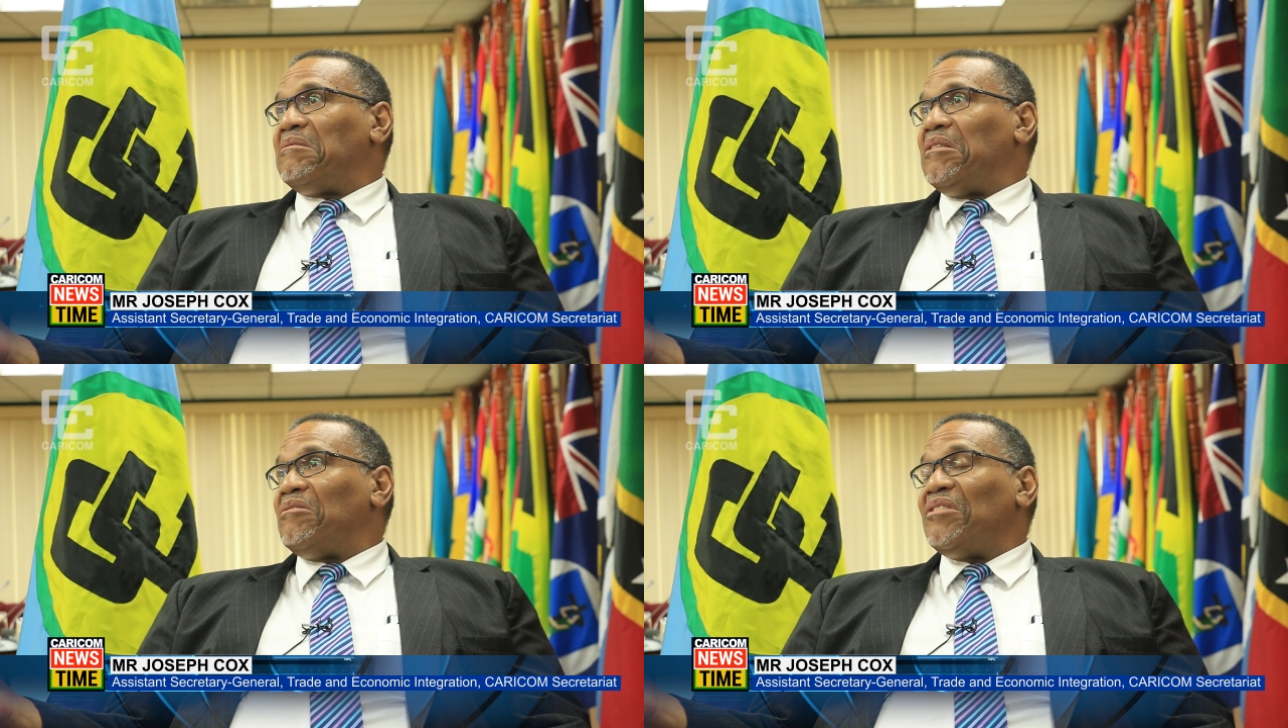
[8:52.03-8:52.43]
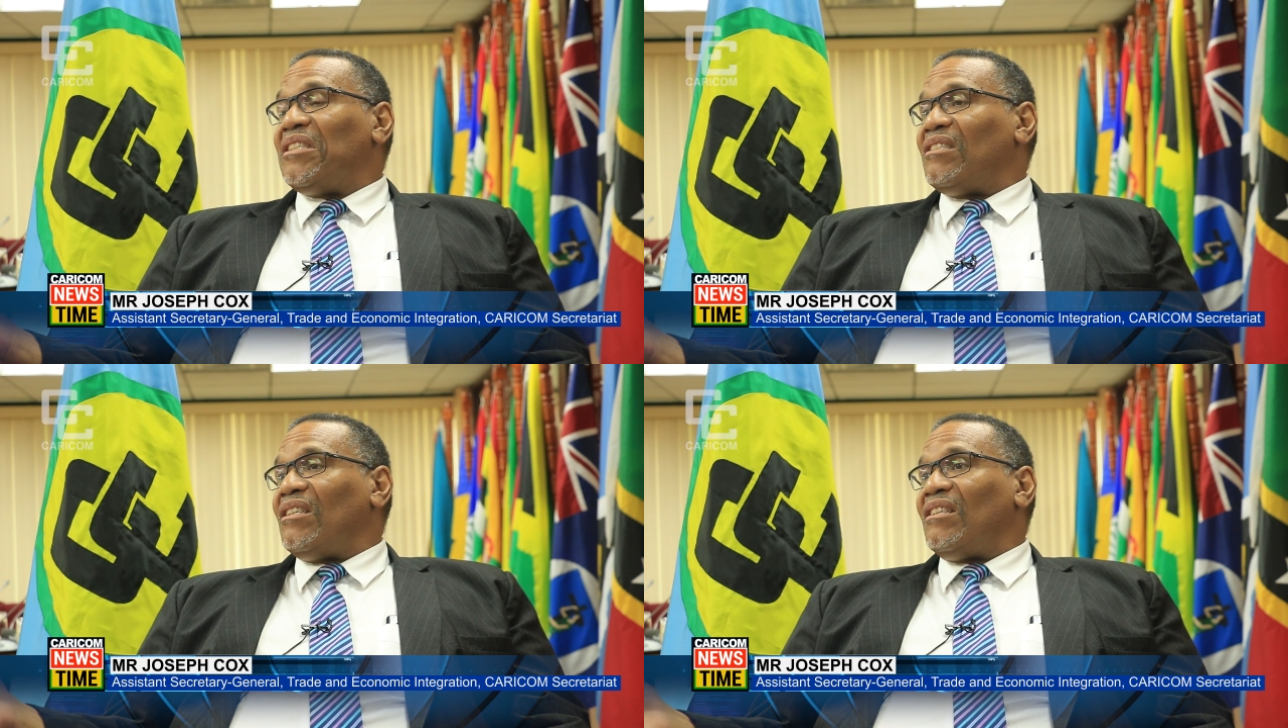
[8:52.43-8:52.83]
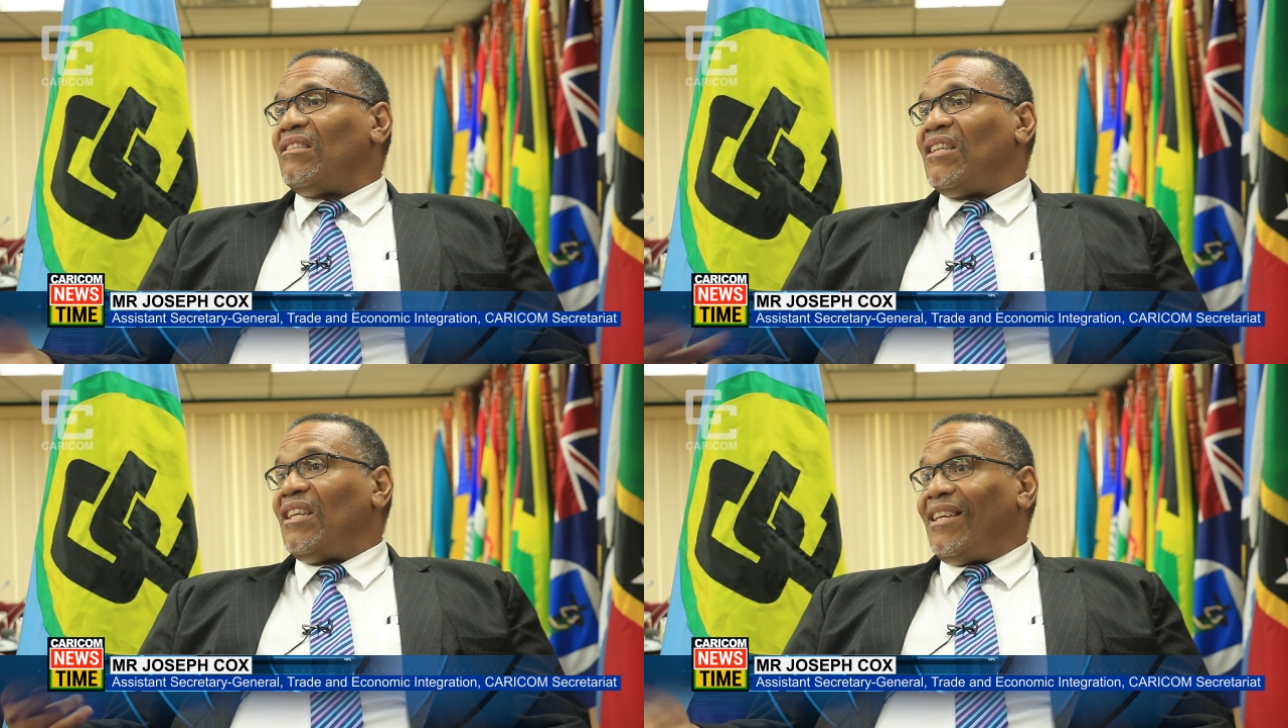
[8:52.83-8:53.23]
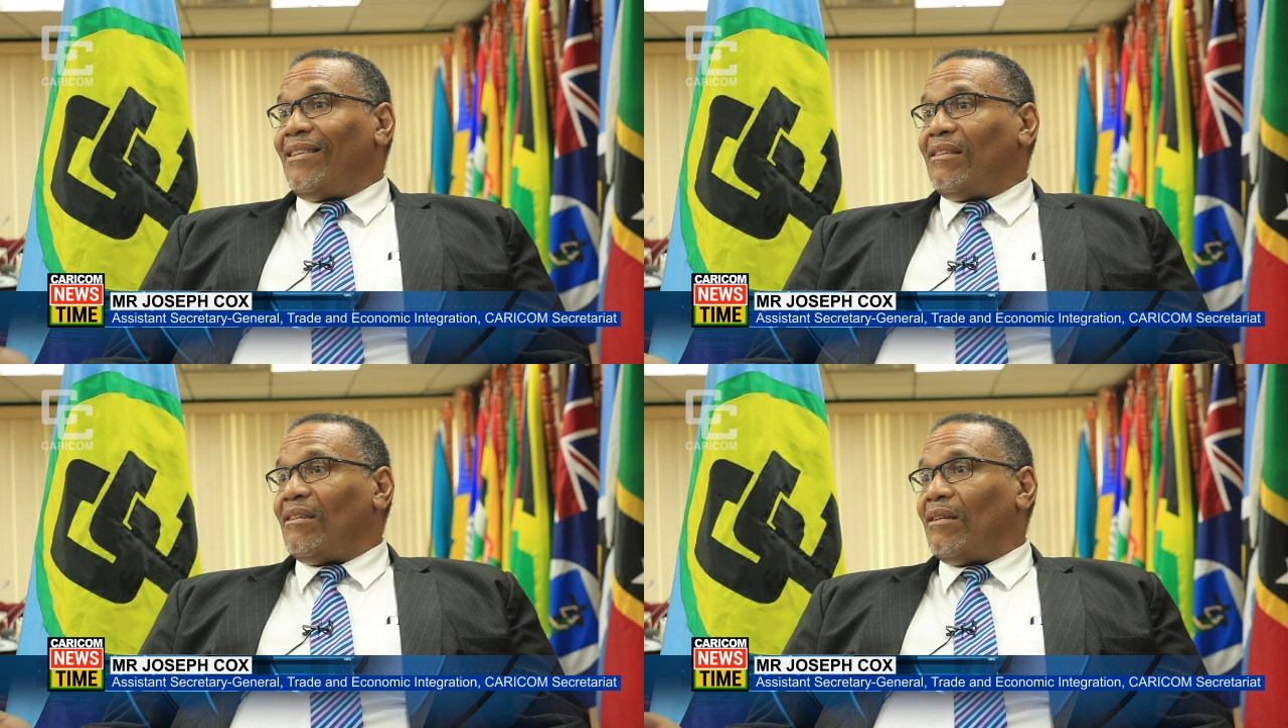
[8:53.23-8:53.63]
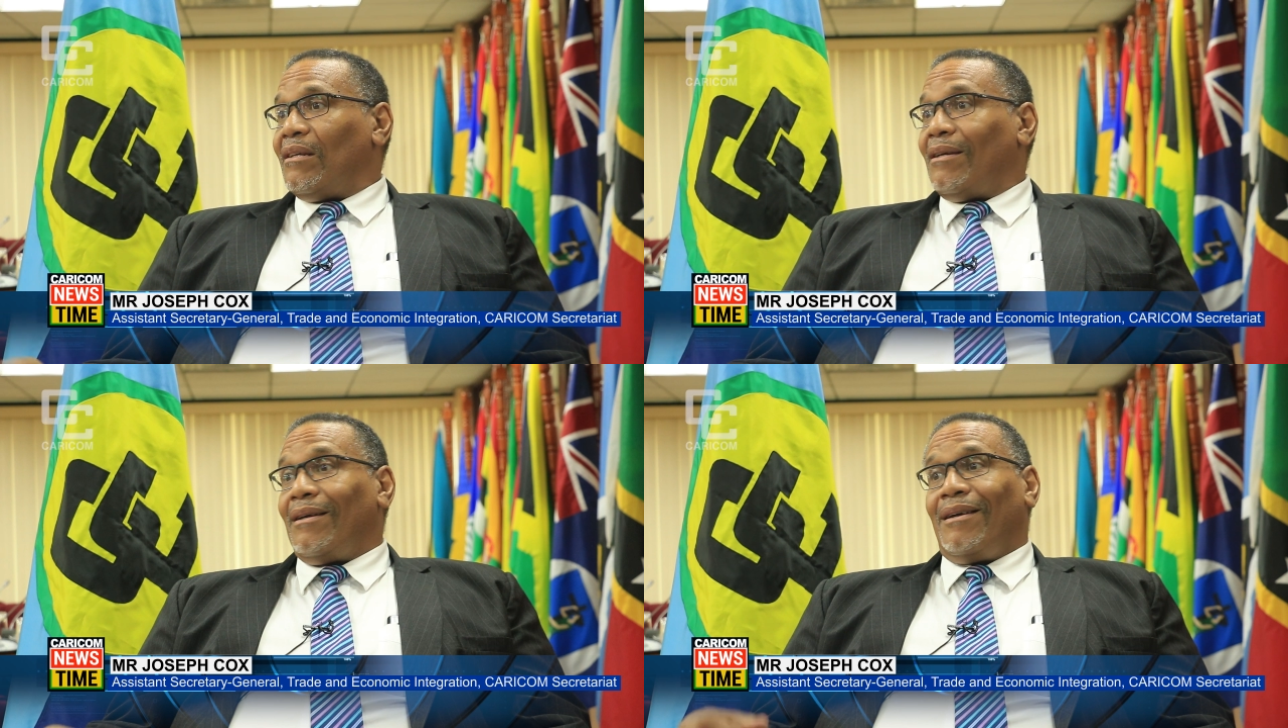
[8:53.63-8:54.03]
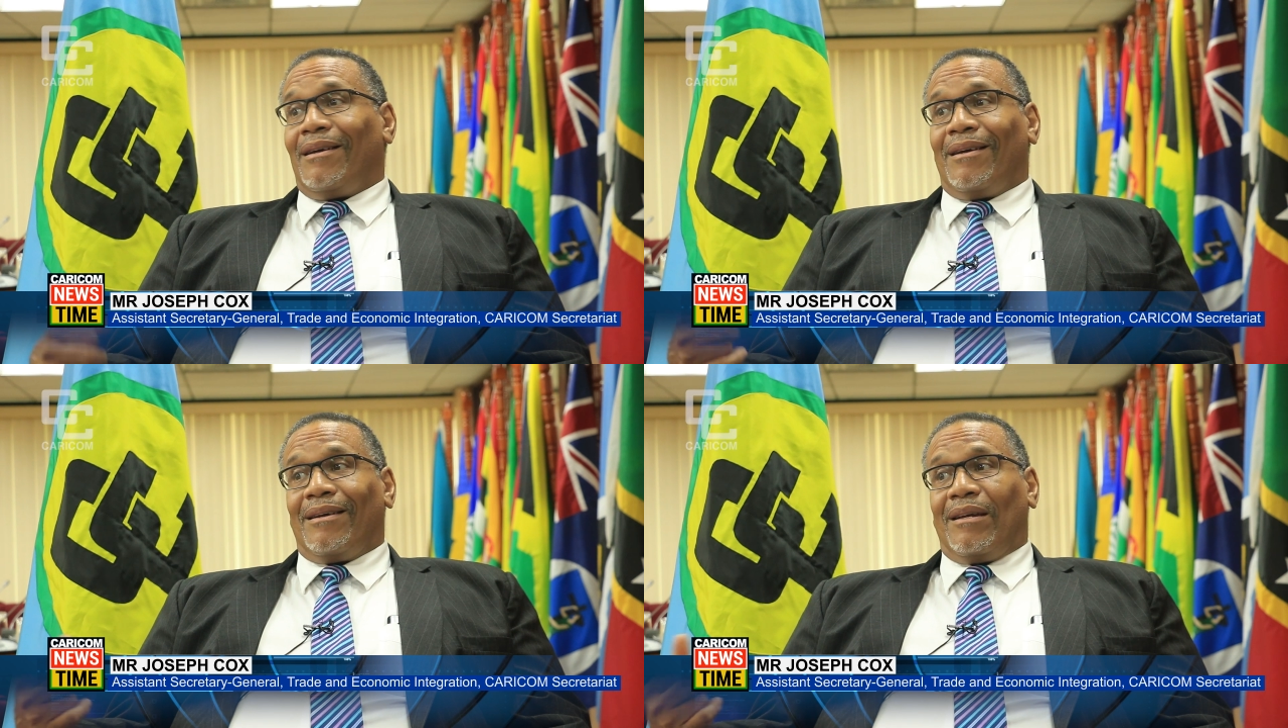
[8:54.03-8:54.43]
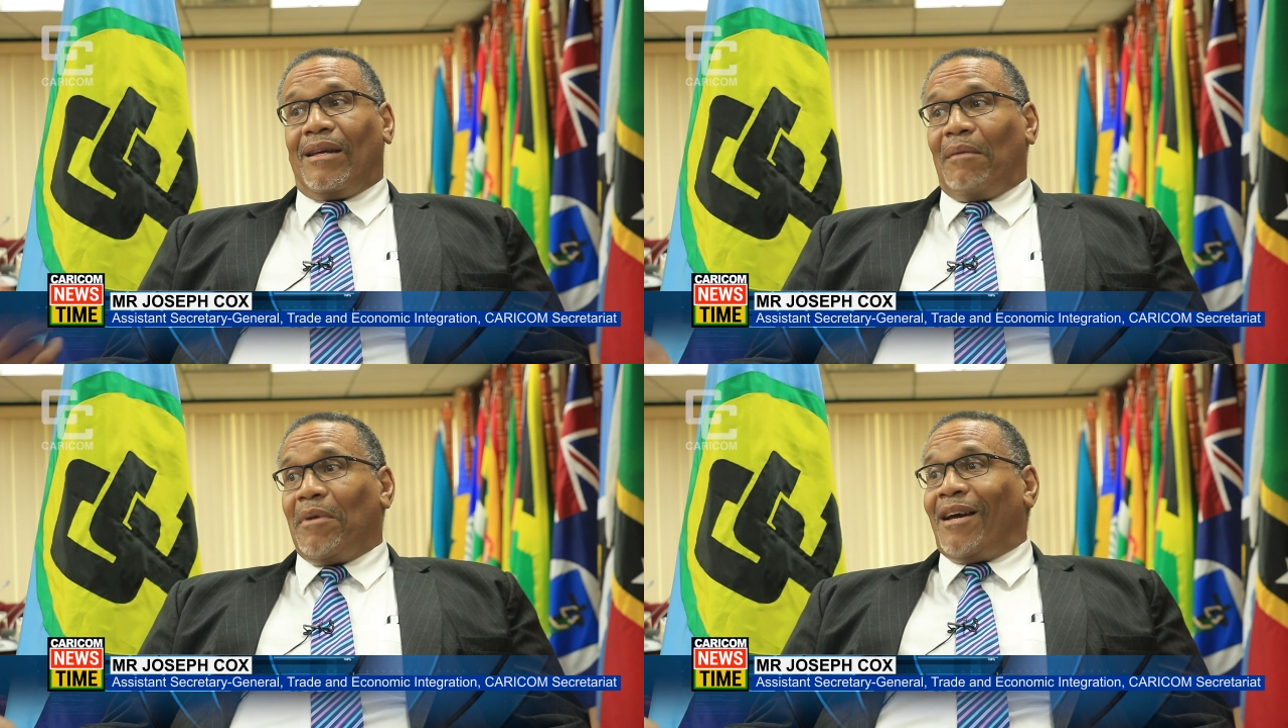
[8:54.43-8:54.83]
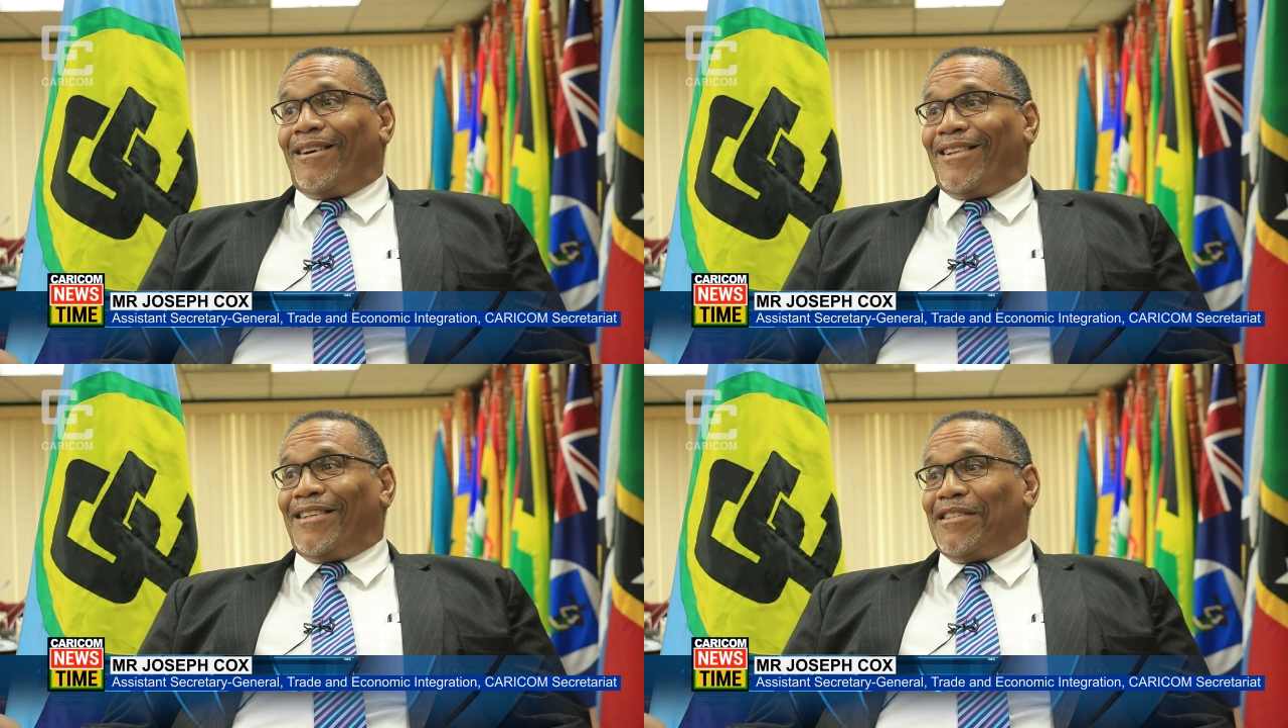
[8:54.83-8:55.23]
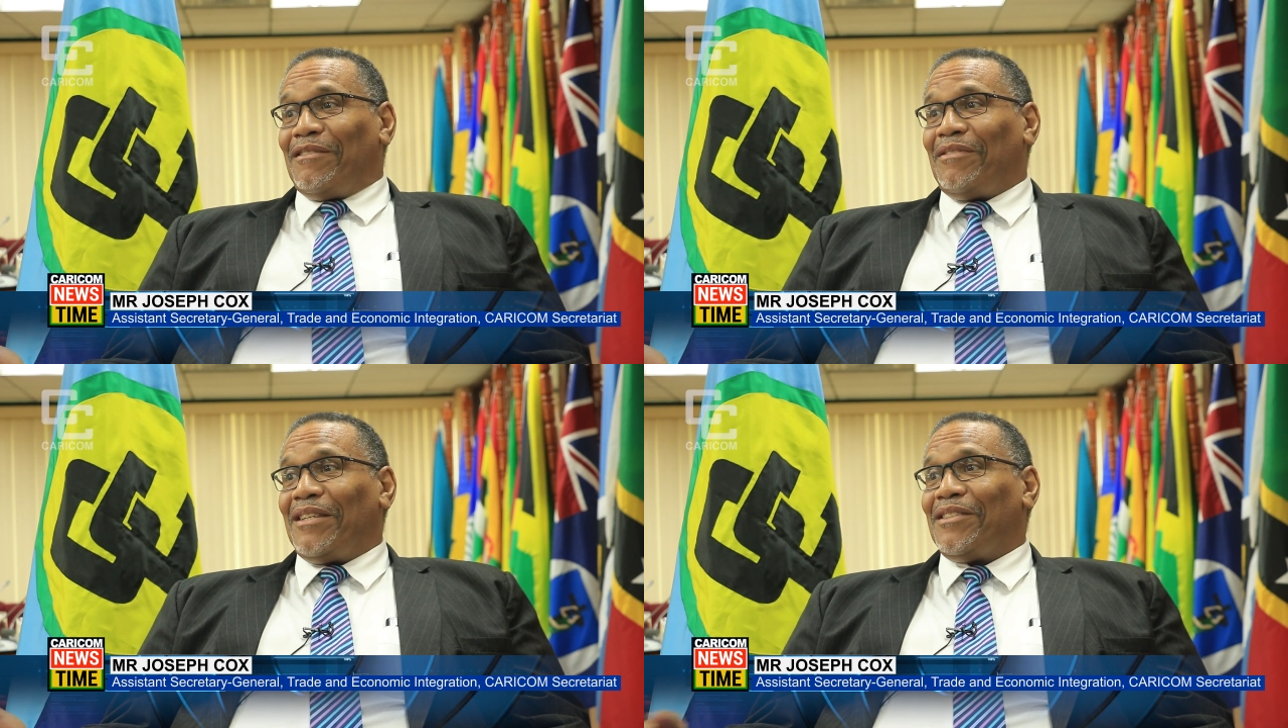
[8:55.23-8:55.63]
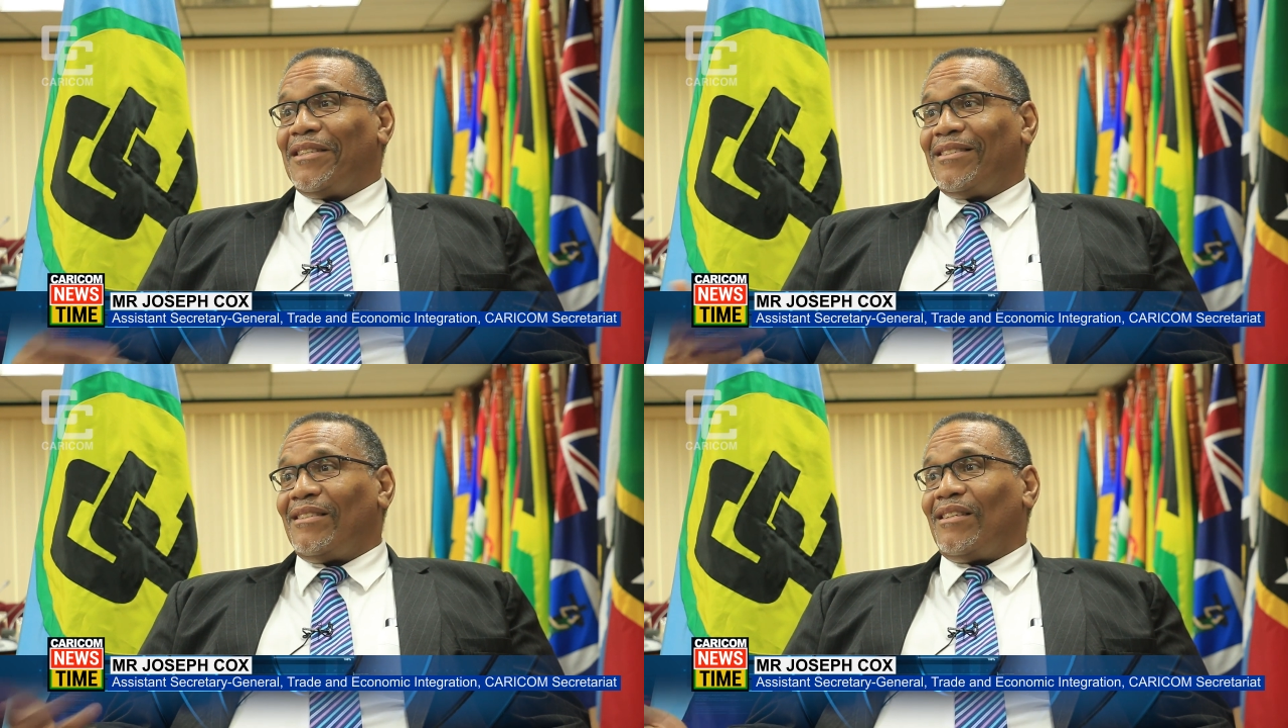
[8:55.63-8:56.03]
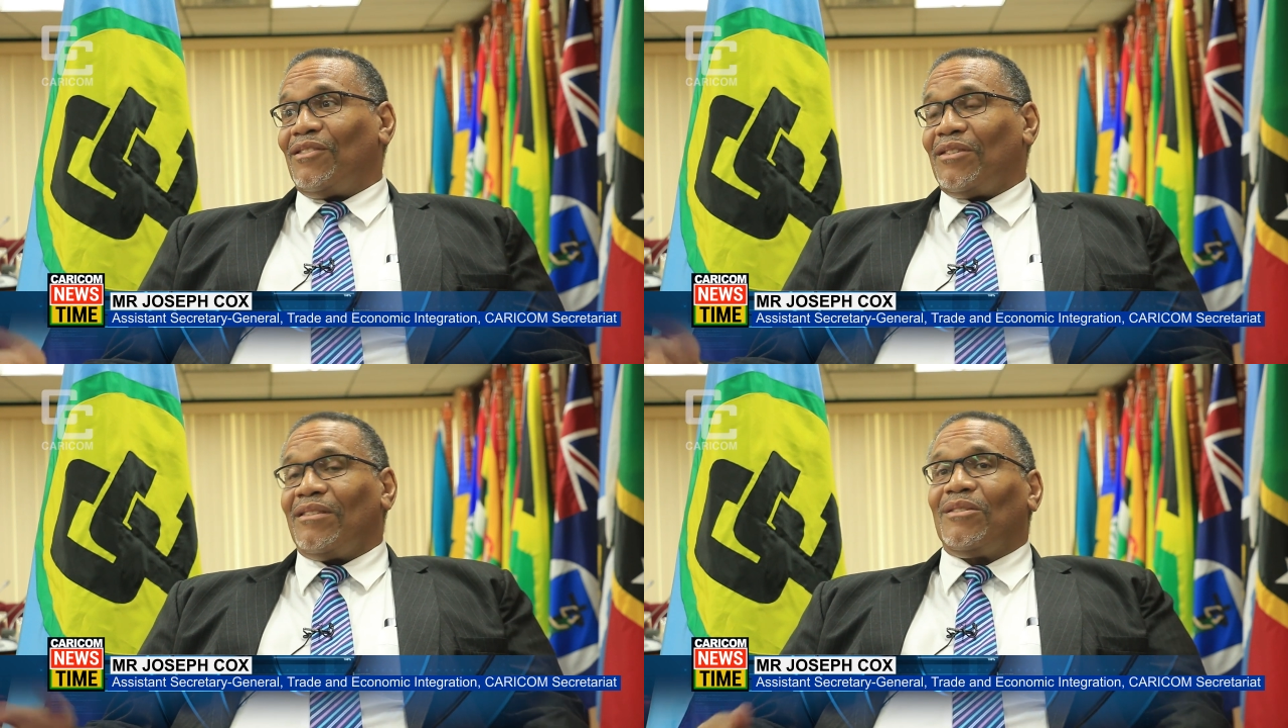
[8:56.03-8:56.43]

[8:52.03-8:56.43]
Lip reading: it's resistant to heat, chemical interventions, etc.